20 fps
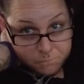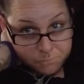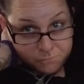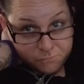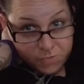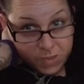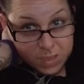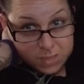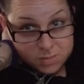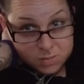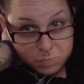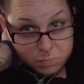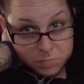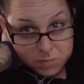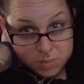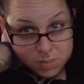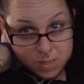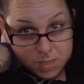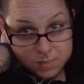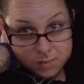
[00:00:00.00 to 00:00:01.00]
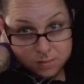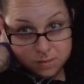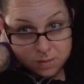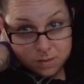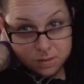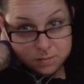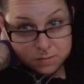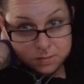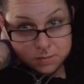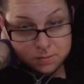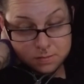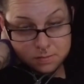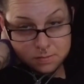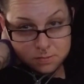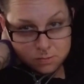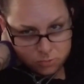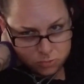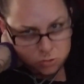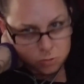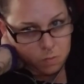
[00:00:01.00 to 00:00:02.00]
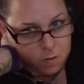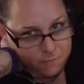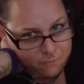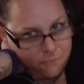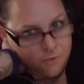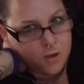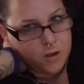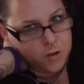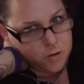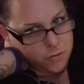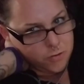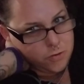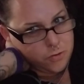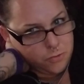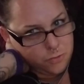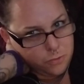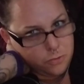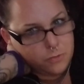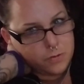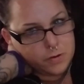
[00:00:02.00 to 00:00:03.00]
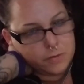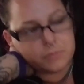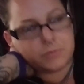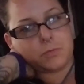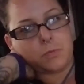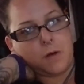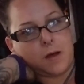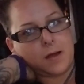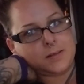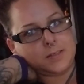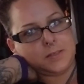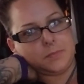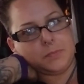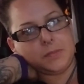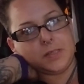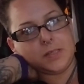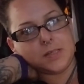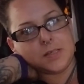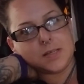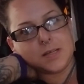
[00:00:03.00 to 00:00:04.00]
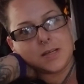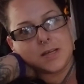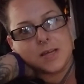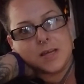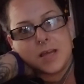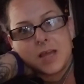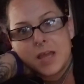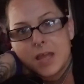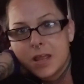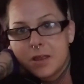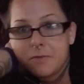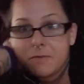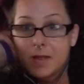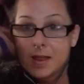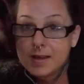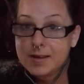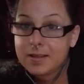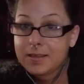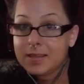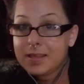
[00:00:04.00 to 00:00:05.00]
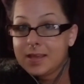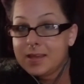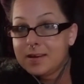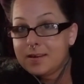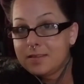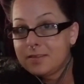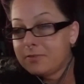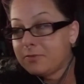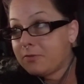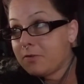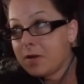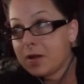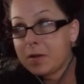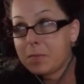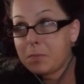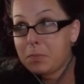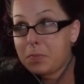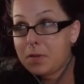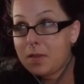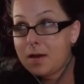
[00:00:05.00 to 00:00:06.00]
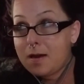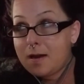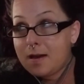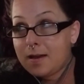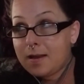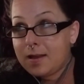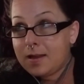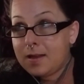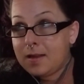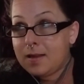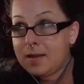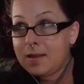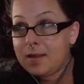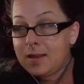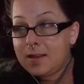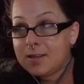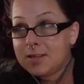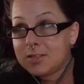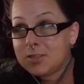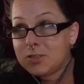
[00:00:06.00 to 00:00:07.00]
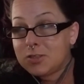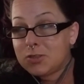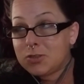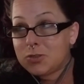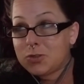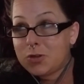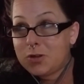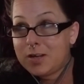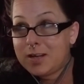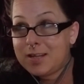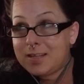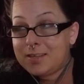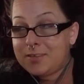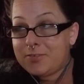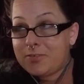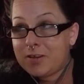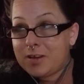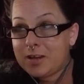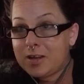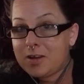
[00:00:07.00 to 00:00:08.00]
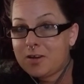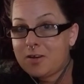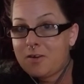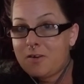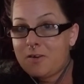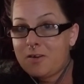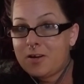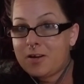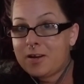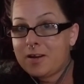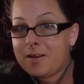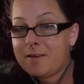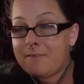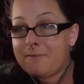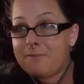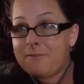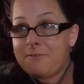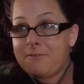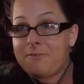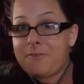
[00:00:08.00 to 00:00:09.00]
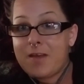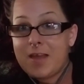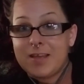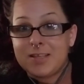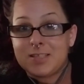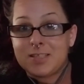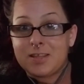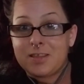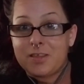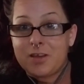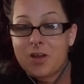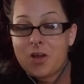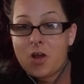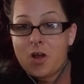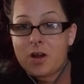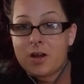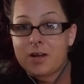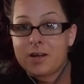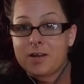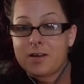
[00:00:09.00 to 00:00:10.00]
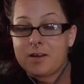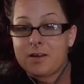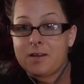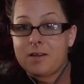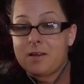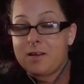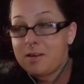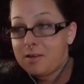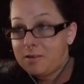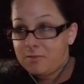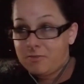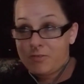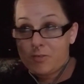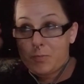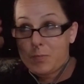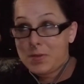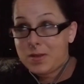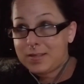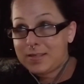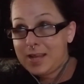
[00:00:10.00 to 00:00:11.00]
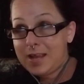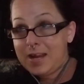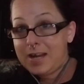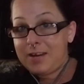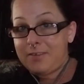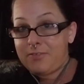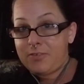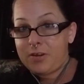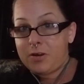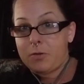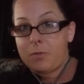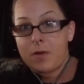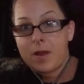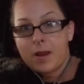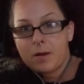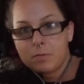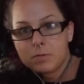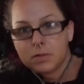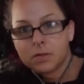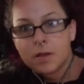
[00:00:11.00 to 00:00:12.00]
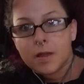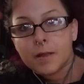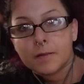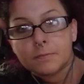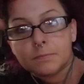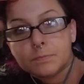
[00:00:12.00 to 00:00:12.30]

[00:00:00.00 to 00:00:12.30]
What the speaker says: face me like this. So I fucking knew he was watching me. He ran to the end of the fucking block, stood at the fucking corner, faced the garden from like 80 feet away, and was like,